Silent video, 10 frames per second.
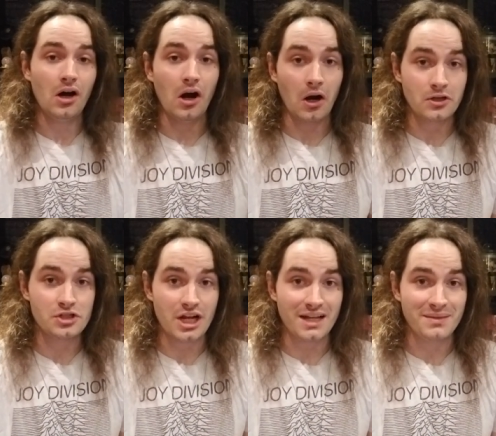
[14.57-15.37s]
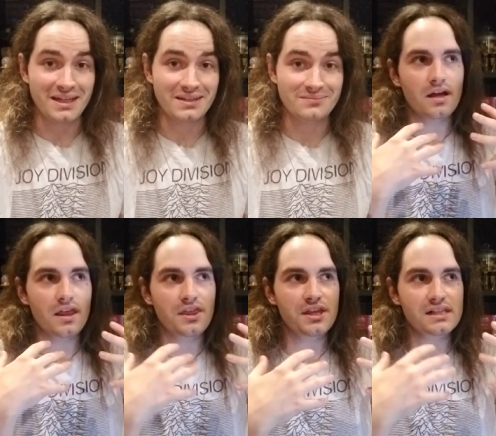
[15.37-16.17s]
Arch Enemy.
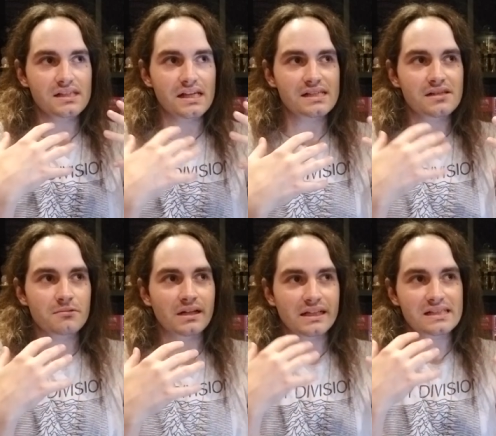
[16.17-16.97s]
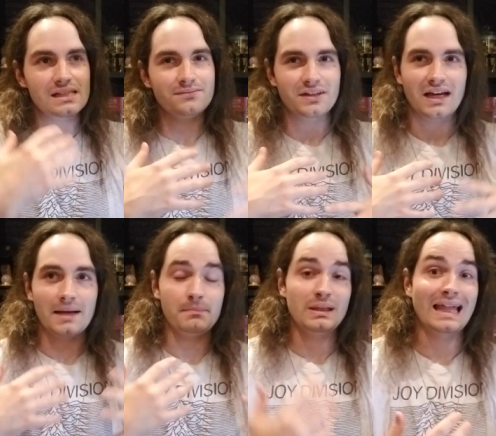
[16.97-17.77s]
This isn't really something I
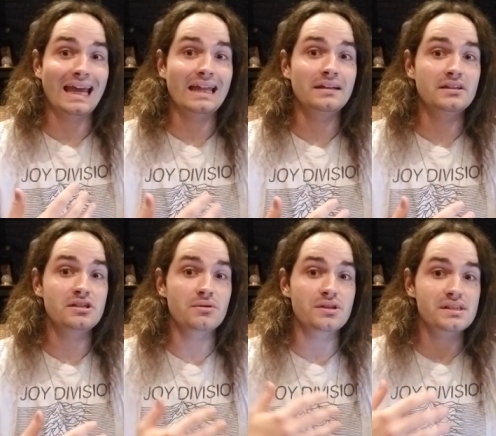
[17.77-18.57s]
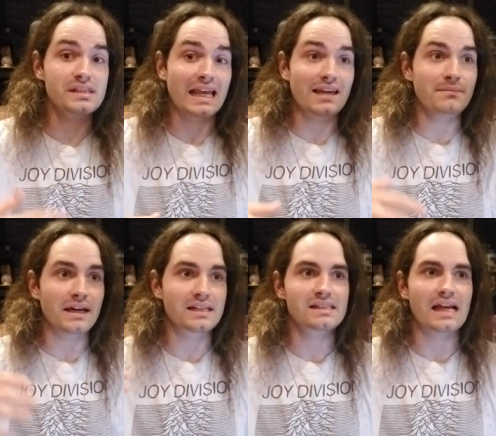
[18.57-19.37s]
planned to the same
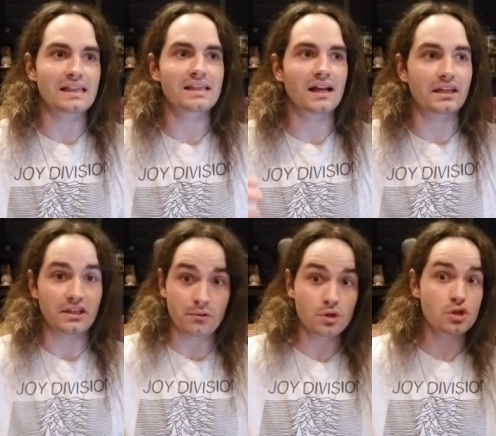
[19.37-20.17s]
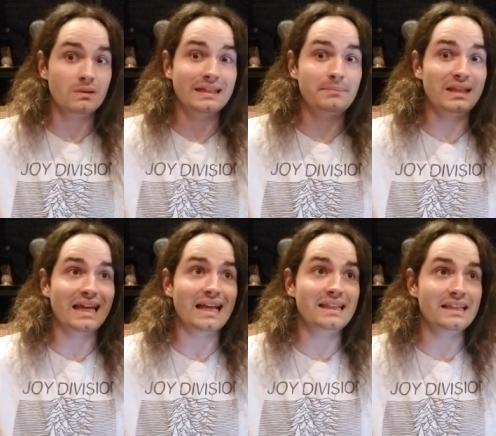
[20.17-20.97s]
extent that I usually
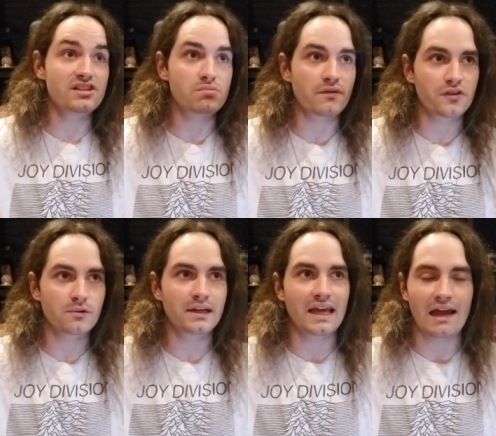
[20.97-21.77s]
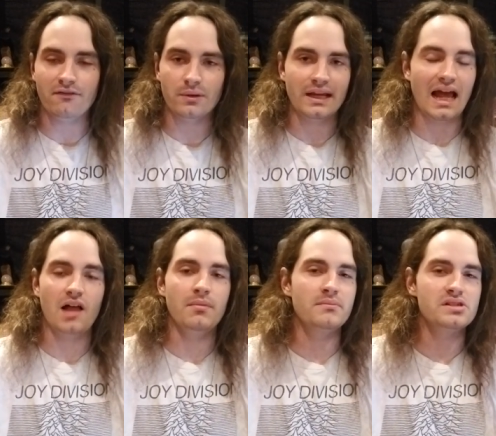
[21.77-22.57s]
plan these reviewing every
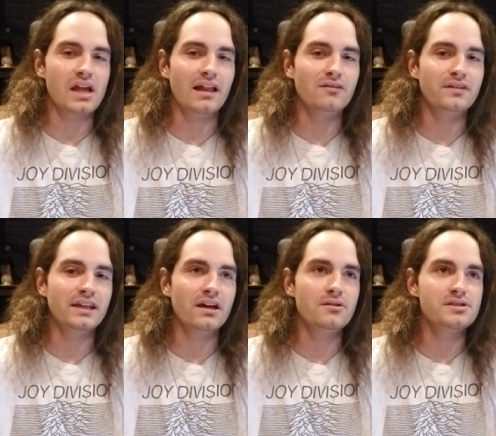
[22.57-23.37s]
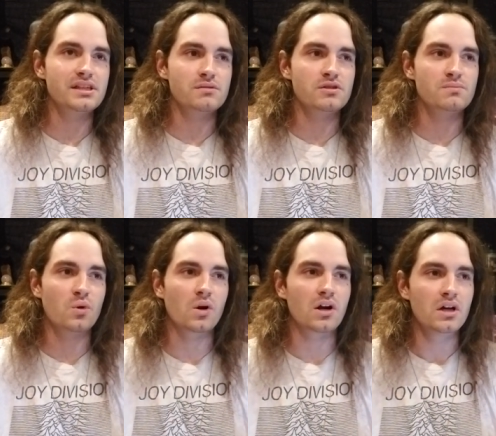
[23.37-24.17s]
album style videos. This was
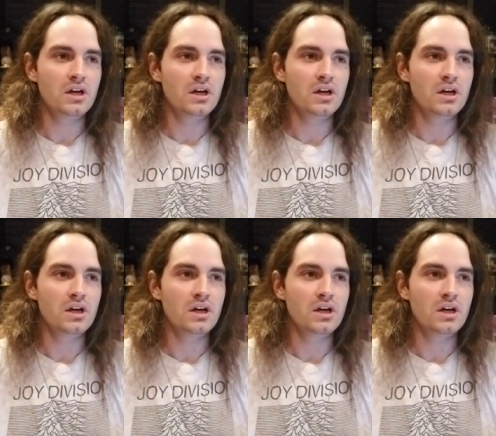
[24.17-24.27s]
more